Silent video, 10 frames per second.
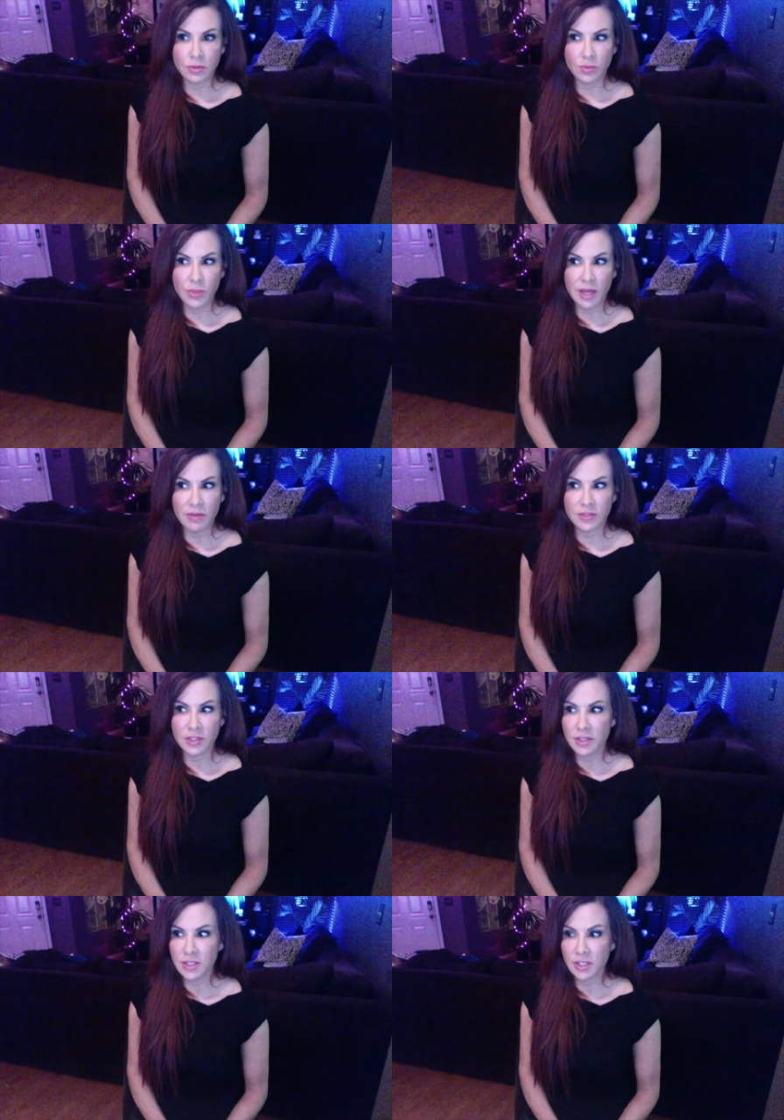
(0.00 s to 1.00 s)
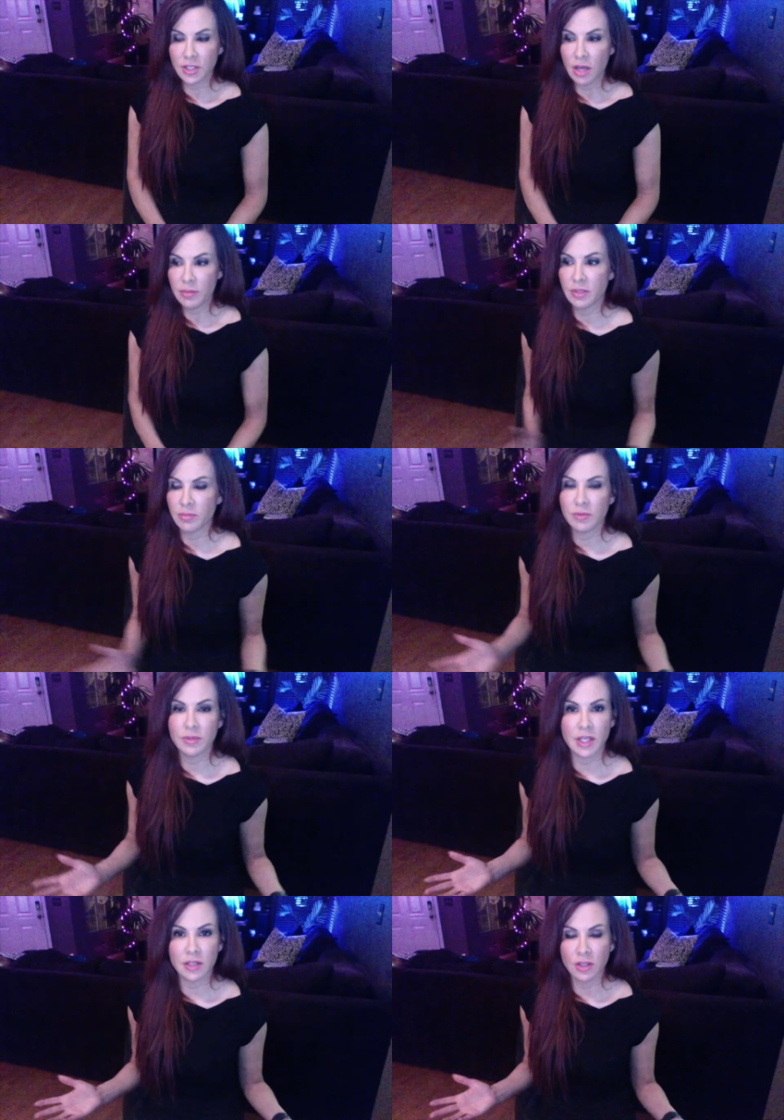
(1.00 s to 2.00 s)
we have tons in common and we
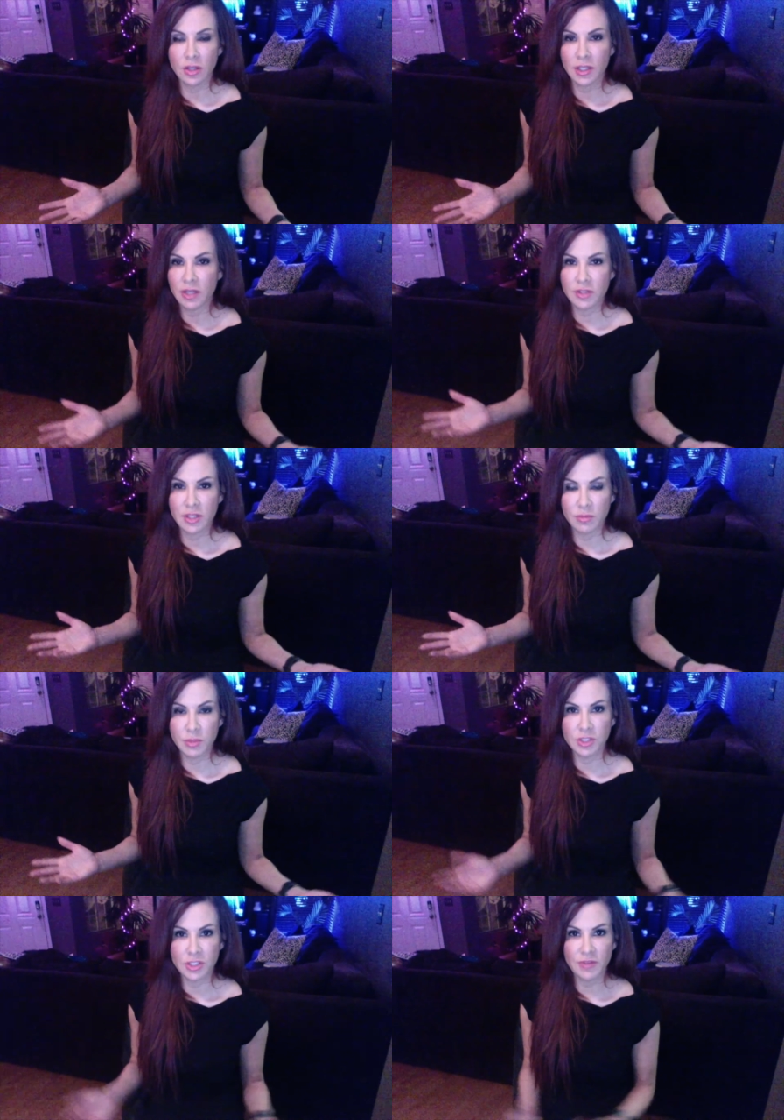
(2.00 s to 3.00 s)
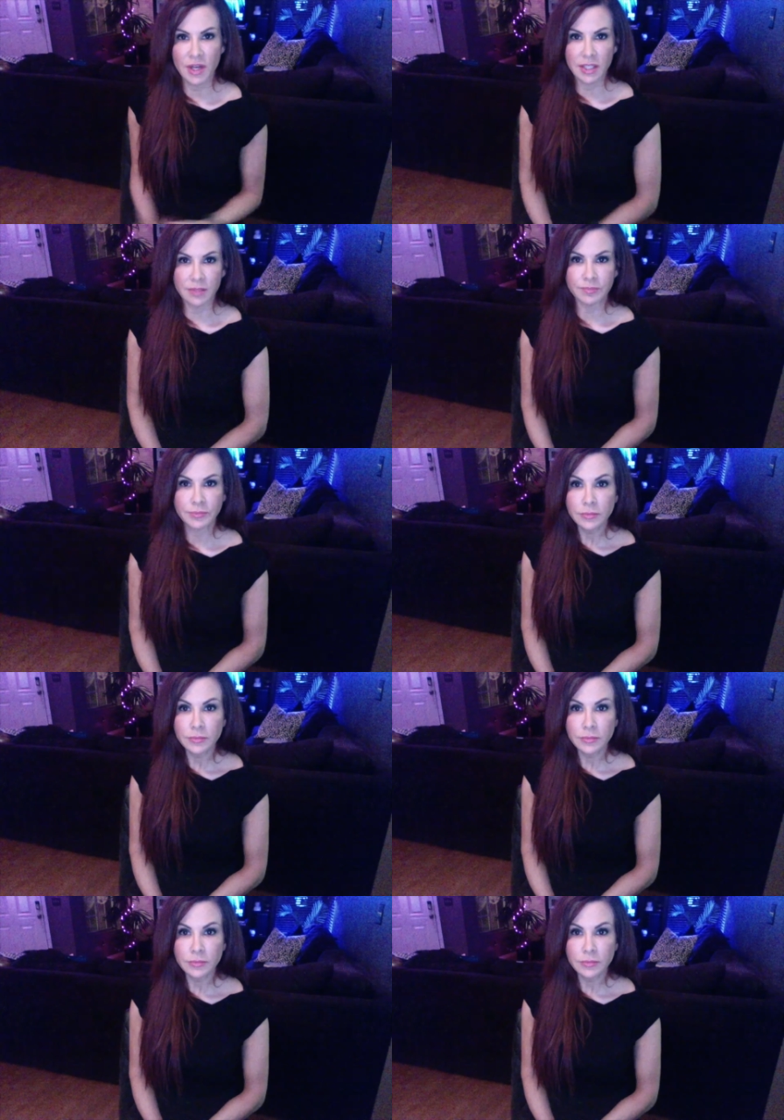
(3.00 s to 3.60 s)
would get along and everything would be just fine.